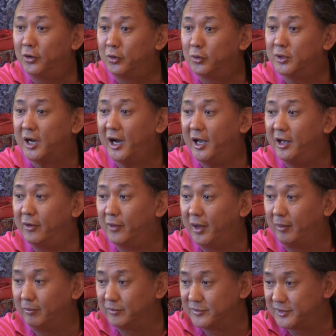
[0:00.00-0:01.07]
to the higher
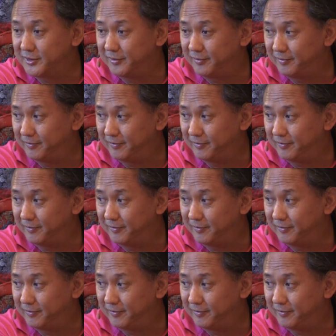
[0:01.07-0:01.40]
realms.